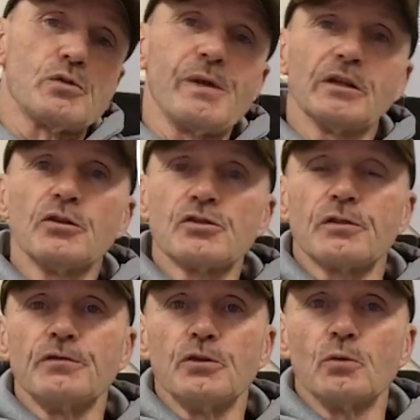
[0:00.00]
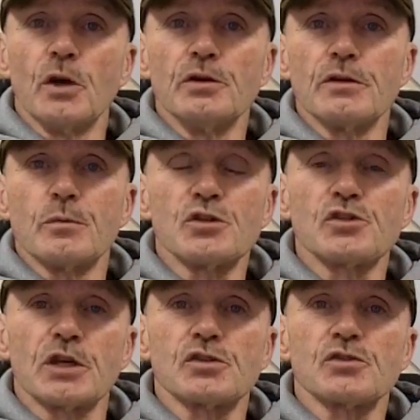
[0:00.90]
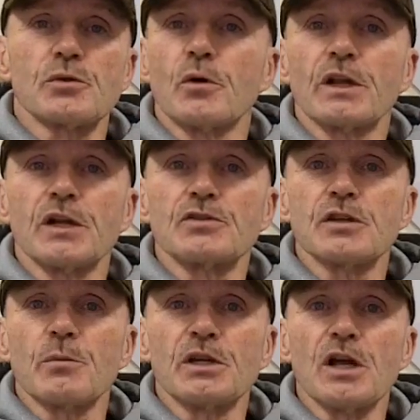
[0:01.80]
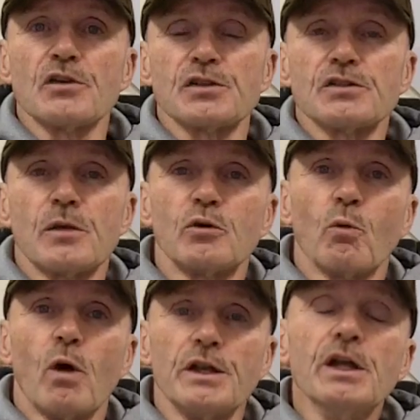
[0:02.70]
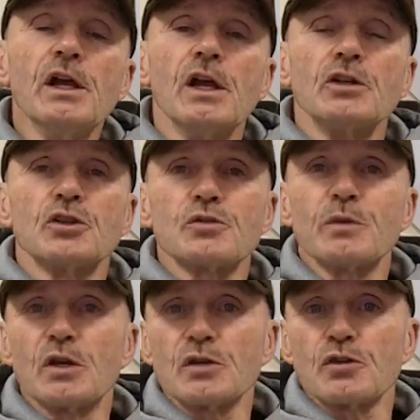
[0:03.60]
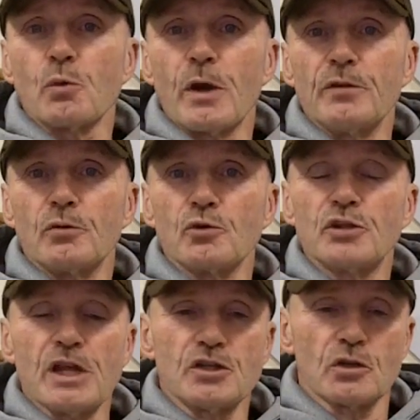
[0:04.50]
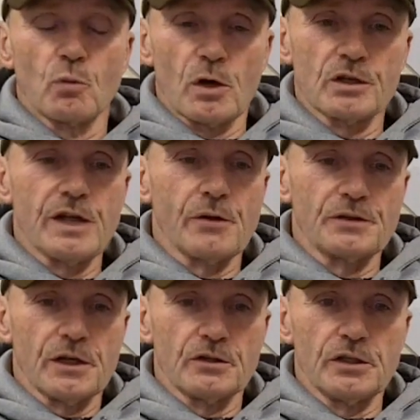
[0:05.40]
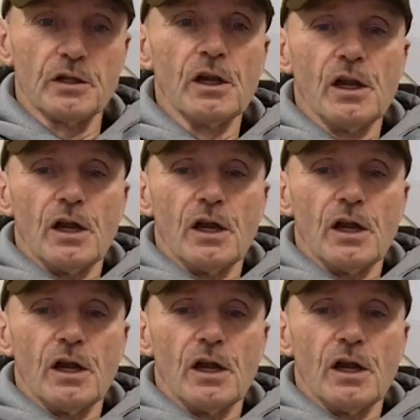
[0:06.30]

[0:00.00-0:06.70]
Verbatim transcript: We may lose a few where your number six is thrown against somebody else's number one just because of the way the rotation worked out down there.